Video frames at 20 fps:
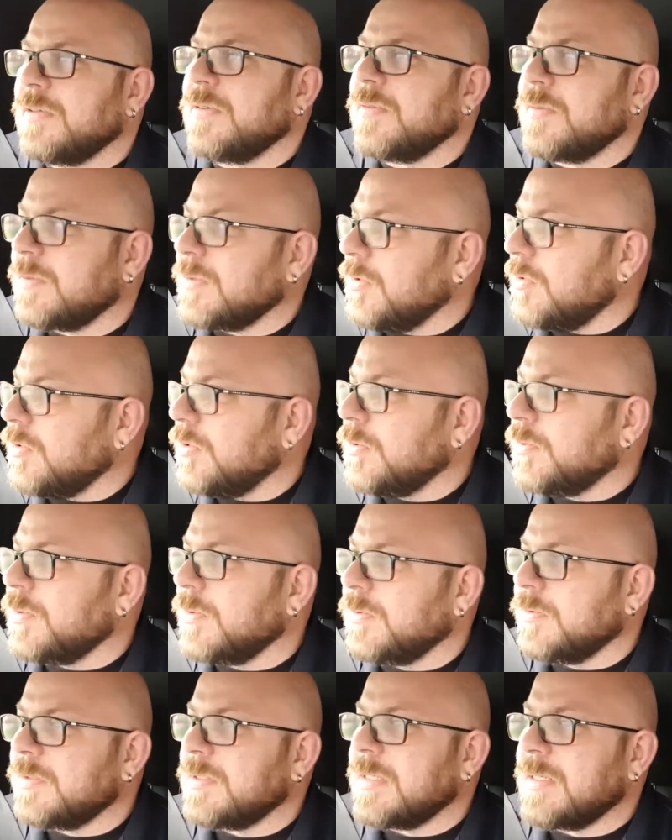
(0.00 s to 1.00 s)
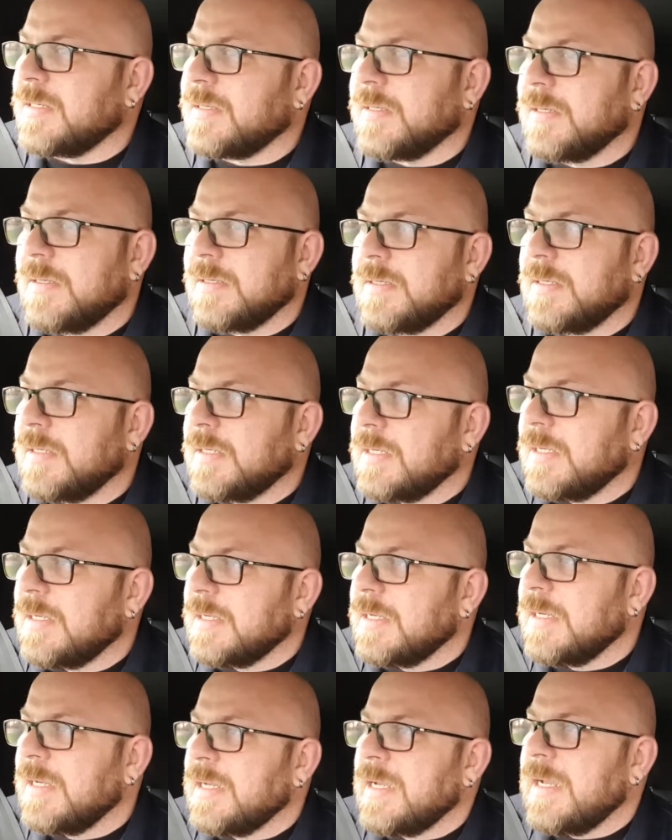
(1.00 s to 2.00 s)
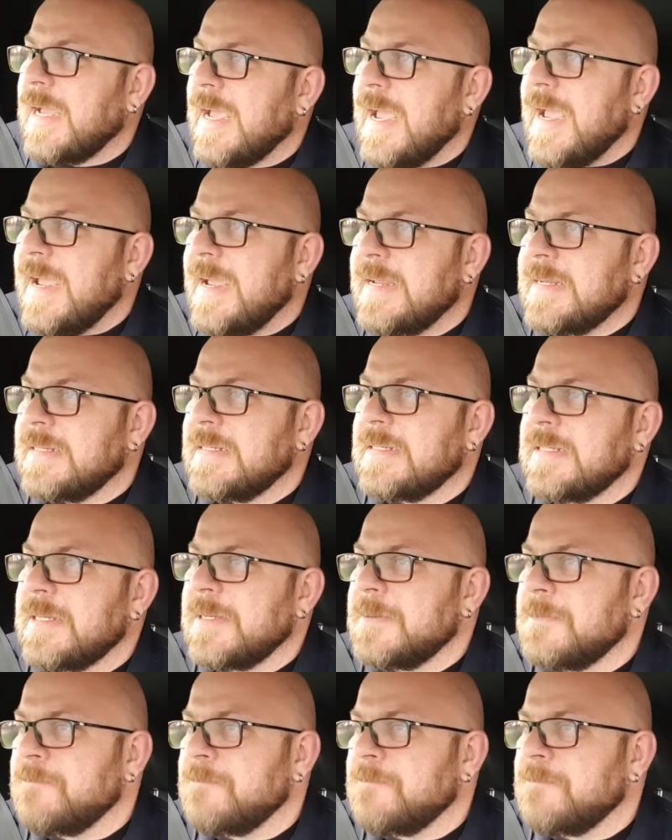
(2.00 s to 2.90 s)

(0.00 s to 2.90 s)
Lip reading: Growing up, I was like, and